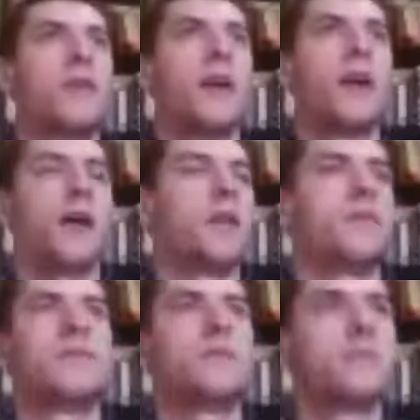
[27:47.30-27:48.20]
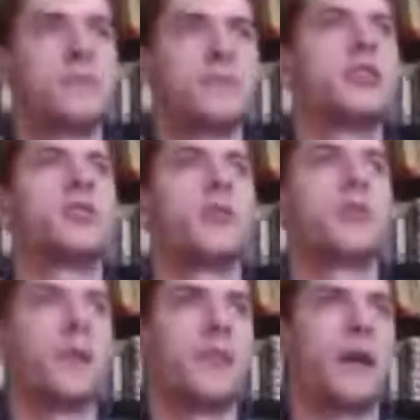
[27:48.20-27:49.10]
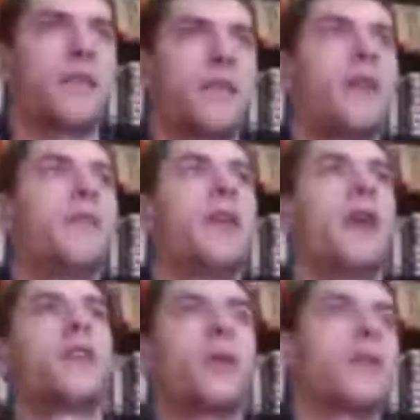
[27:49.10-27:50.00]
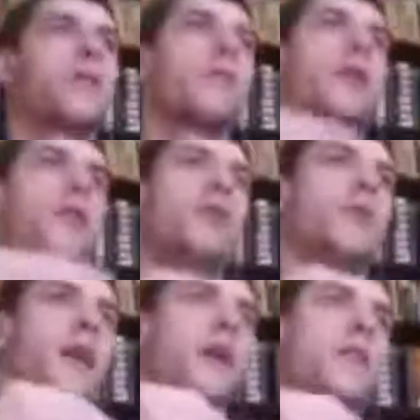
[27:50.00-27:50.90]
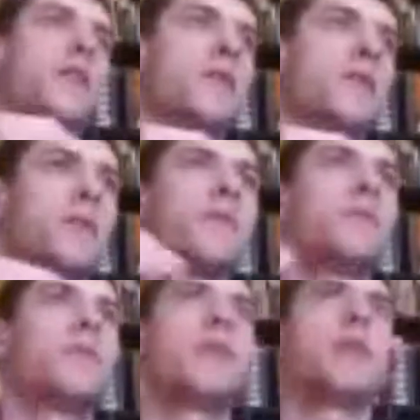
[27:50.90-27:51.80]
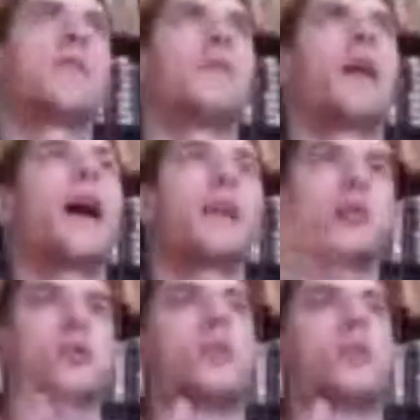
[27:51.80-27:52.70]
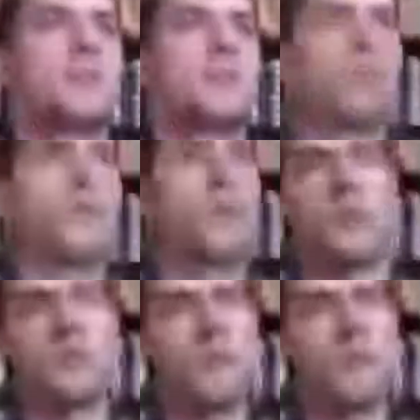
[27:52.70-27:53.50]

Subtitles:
uh, gentleman that's of a greater value than the actual husband. That